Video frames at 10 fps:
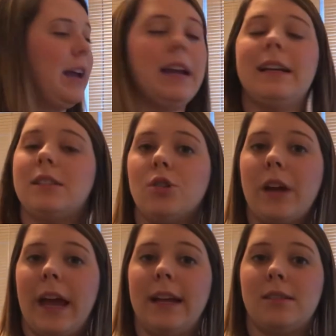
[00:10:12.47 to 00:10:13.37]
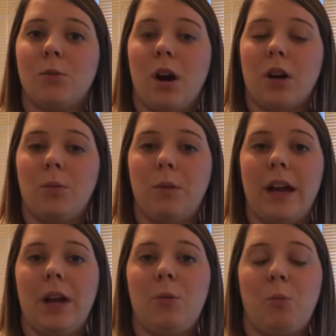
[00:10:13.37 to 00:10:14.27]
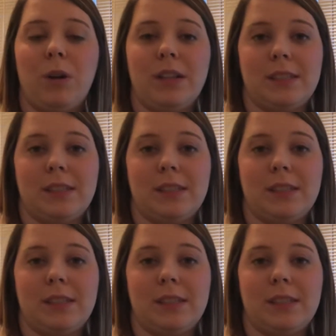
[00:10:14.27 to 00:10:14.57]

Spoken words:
It's okay to walk away when